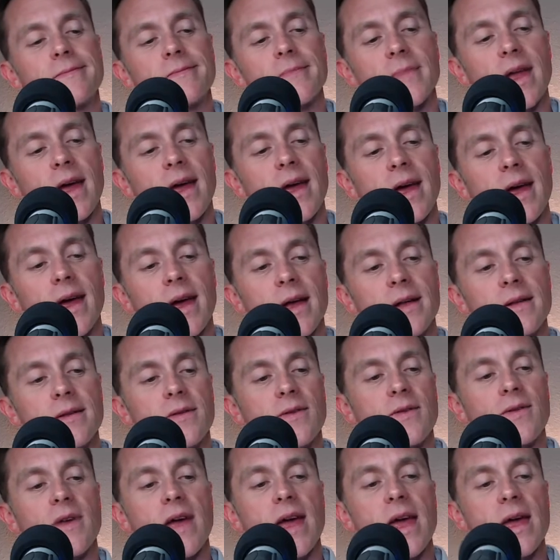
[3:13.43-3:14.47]
And
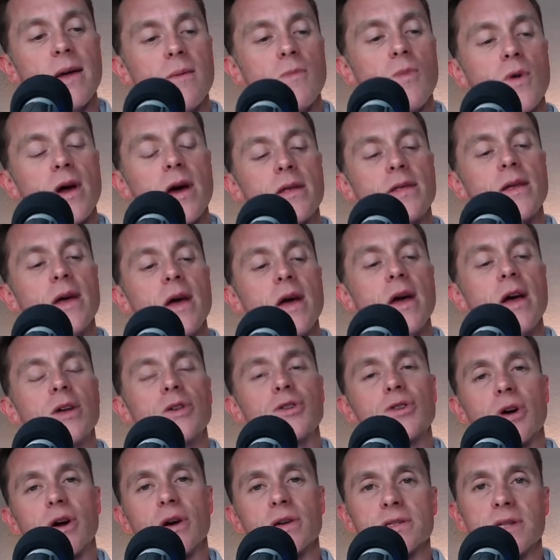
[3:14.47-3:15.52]
same with
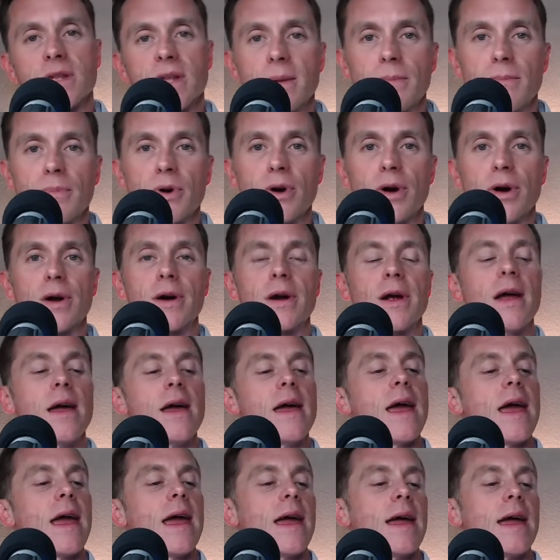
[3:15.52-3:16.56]
Charles Lindbergh.
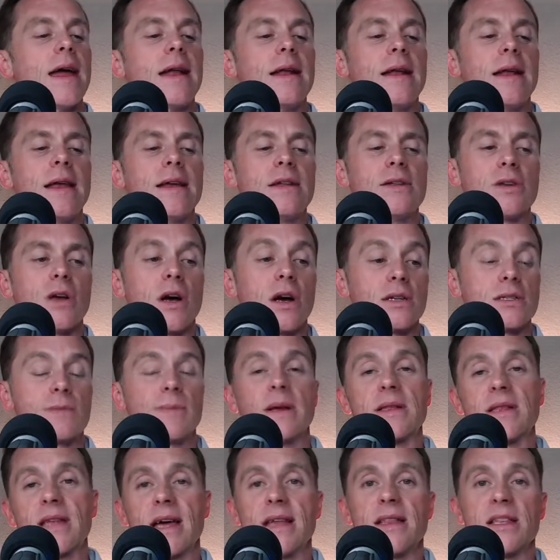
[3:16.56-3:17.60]
And he talks about
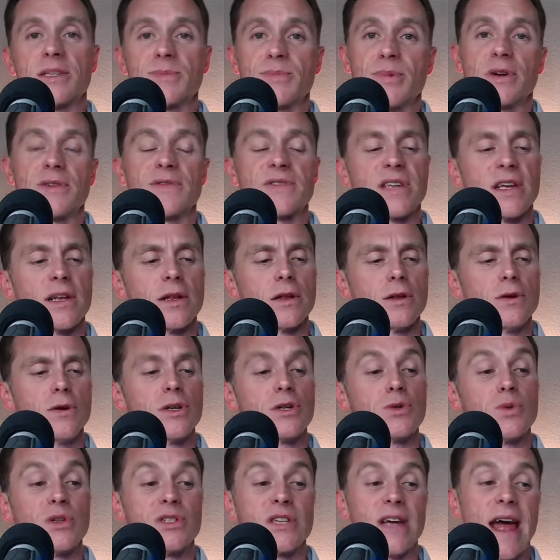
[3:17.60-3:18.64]
that in The Spirit of St. Louis,
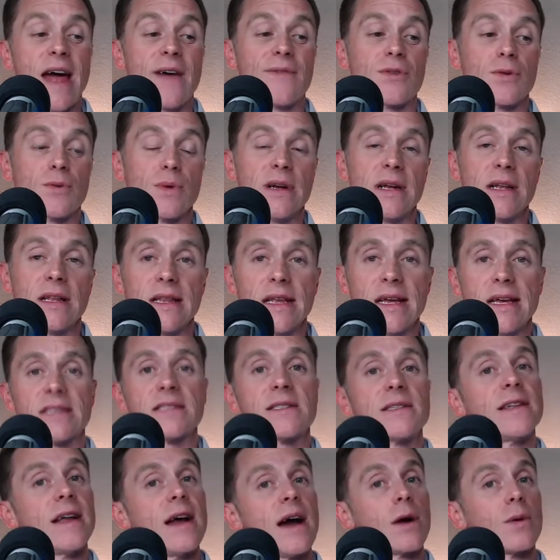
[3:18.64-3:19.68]
which after reading this,
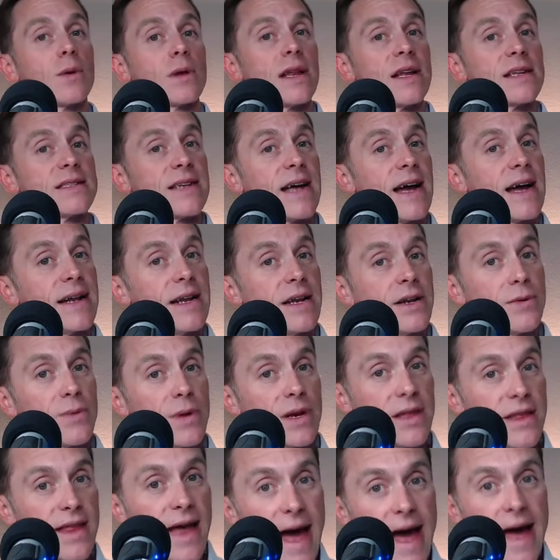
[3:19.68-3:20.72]
now I realize I need to read
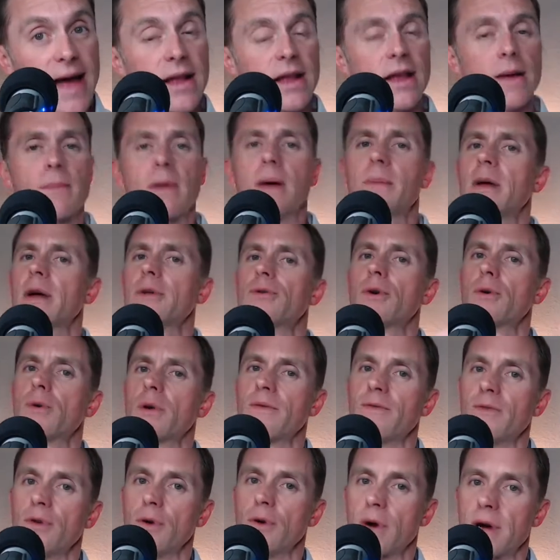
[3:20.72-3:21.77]
that, and maybe I'll do a
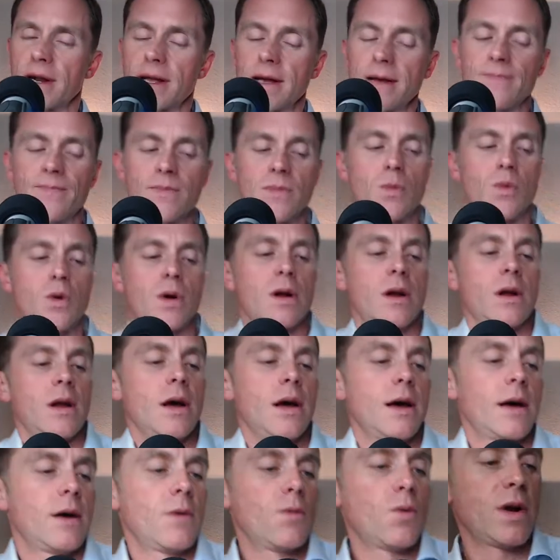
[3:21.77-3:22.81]
review on it one
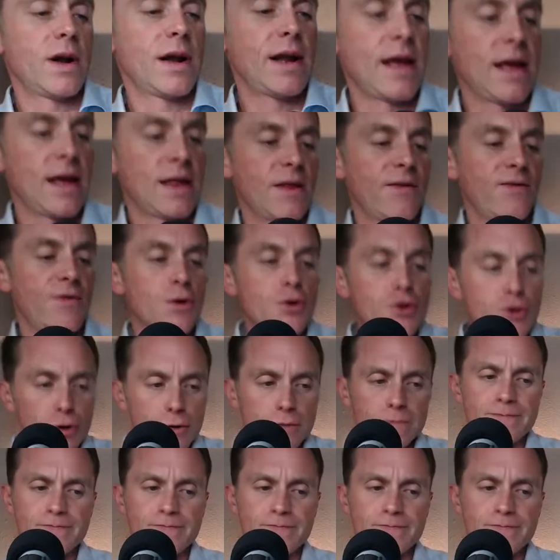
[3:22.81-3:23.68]
day in the future.